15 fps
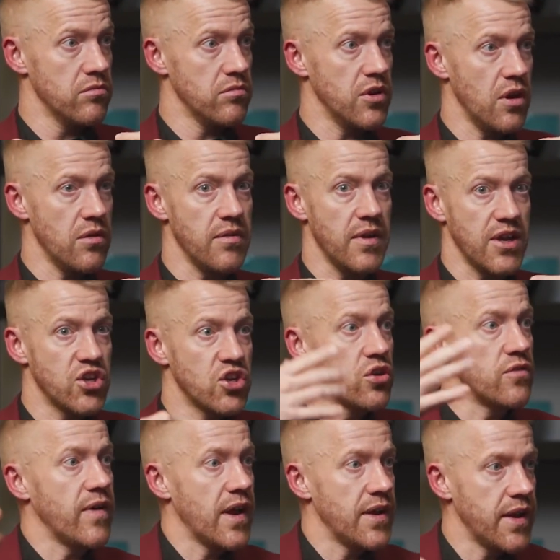you know, the external
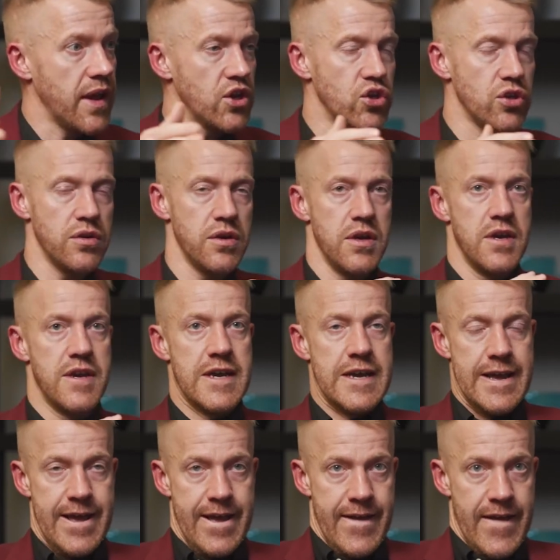validation.
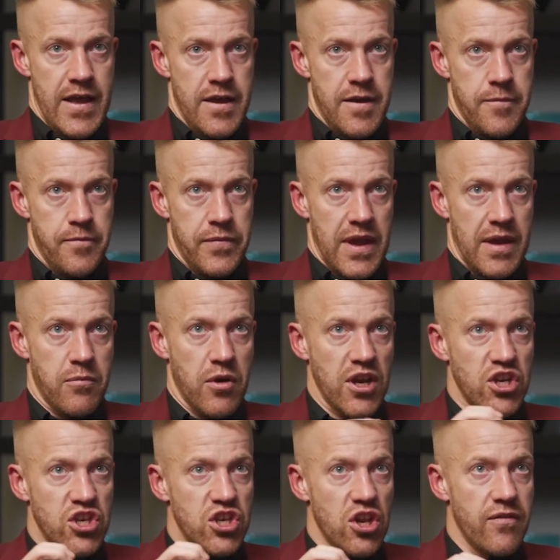And my
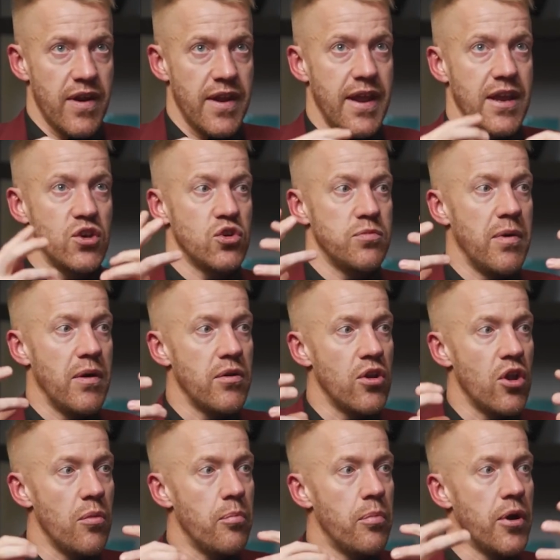external validation was building
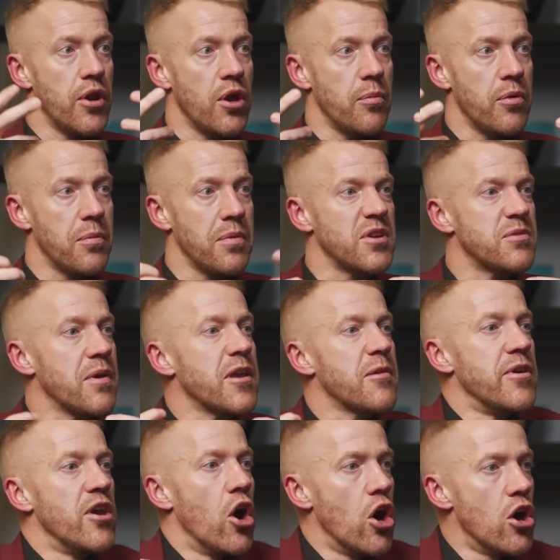up and up and up. It was making
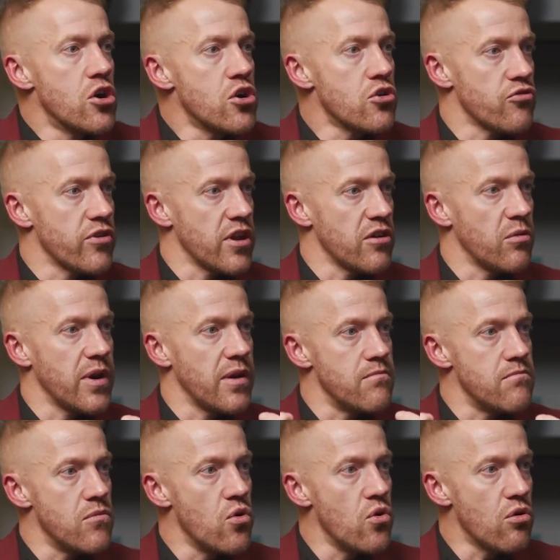me hungry. I wanted
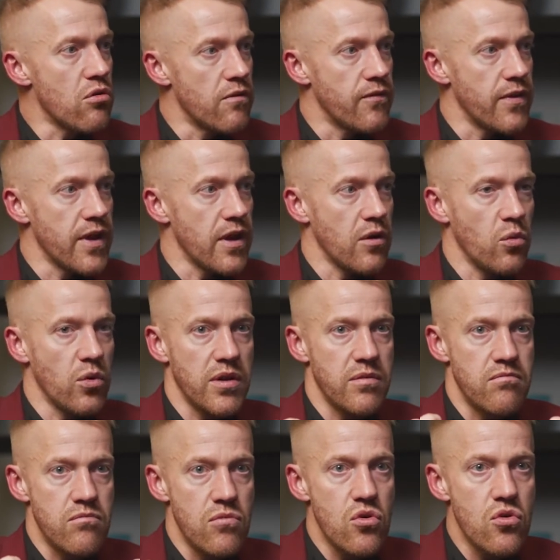more of it. I wanted
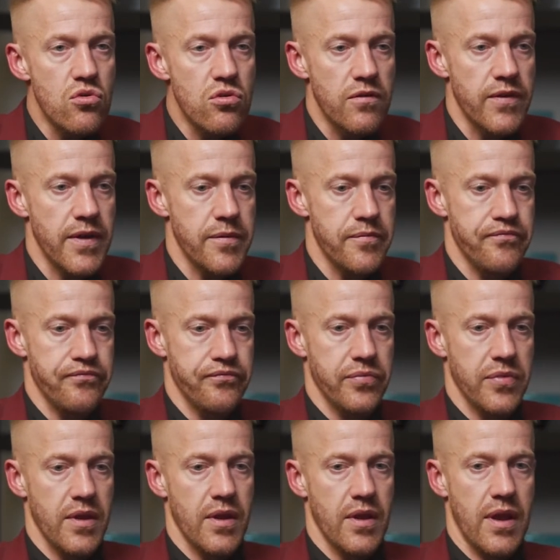more of it.
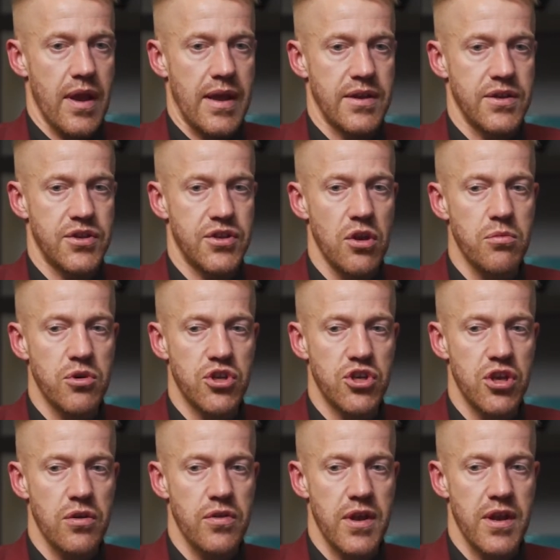And so much
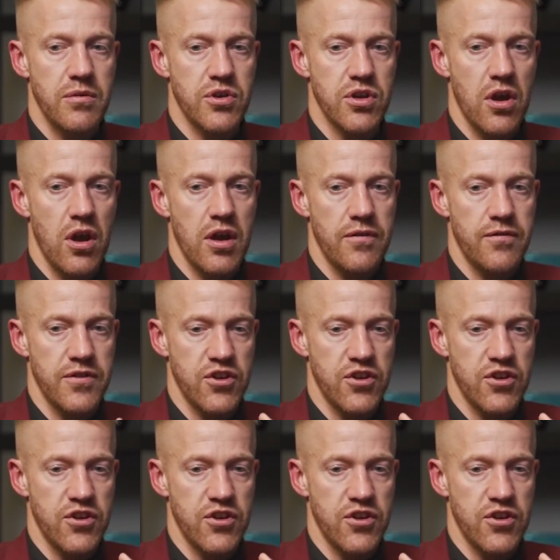so that it was kind of